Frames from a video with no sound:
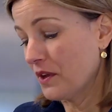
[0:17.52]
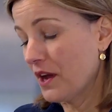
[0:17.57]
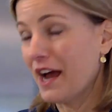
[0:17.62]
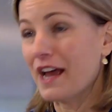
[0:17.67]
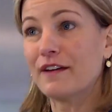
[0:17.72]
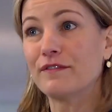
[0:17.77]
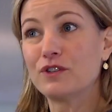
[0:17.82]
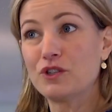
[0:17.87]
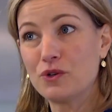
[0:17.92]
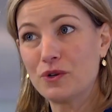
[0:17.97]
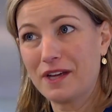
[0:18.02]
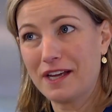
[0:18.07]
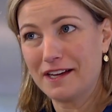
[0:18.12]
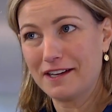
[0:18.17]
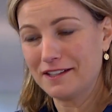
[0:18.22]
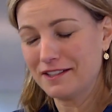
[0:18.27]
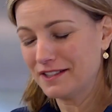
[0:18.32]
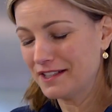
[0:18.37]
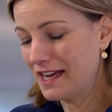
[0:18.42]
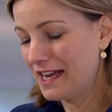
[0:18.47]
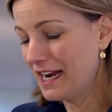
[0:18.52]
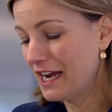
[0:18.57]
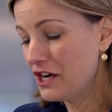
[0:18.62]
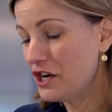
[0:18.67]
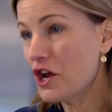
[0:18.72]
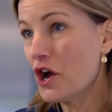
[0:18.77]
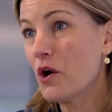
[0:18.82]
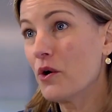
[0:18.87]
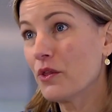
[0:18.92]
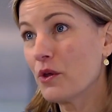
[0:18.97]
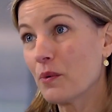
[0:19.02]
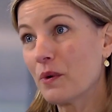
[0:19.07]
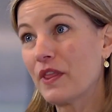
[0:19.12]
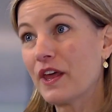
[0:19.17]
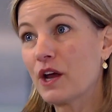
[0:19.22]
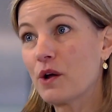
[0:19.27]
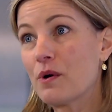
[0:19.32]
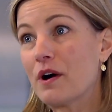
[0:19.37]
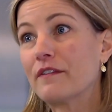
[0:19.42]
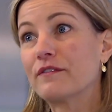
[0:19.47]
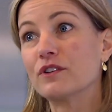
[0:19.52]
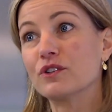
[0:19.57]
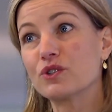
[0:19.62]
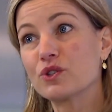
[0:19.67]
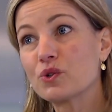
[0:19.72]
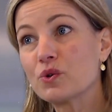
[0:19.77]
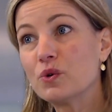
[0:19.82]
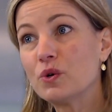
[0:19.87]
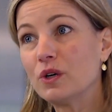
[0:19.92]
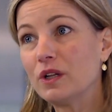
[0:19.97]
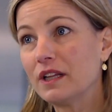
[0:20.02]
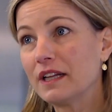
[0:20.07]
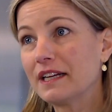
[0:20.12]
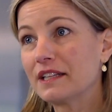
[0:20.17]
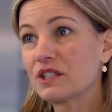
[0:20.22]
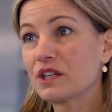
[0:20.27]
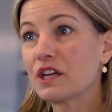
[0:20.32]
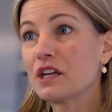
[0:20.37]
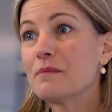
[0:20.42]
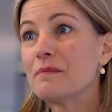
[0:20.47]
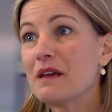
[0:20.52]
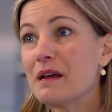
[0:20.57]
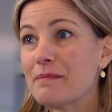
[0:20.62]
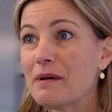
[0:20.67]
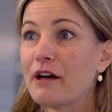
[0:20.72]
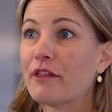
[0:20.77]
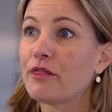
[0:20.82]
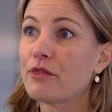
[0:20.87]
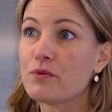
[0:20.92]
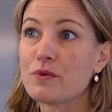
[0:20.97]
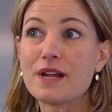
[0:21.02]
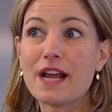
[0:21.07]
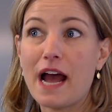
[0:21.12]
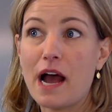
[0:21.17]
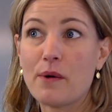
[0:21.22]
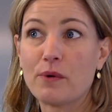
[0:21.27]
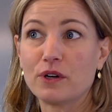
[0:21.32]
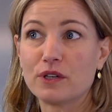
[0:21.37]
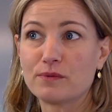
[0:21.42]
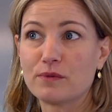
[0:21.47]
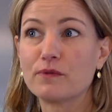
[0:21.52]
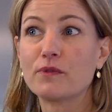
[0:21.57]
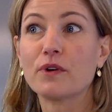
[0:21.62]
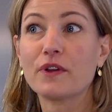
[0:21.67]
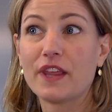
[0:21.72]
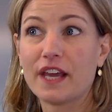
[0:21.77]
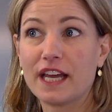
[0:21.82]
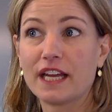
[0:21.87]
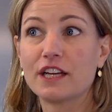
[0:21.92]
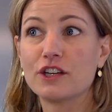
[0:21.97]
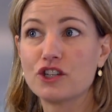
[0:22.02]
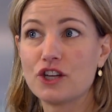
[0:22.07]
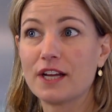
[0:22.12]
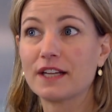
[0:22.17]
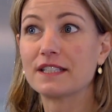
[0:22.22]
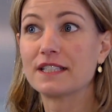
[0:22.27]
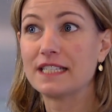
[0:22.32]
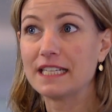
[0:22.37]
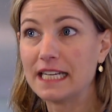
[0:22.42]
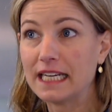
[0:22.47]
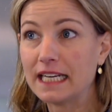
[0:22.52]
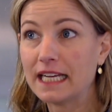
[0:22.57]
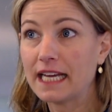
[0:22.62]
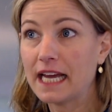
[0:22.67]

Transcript: I have two kids, and I know that when they go off to school, it's going to be about three hours before they get a chance to eat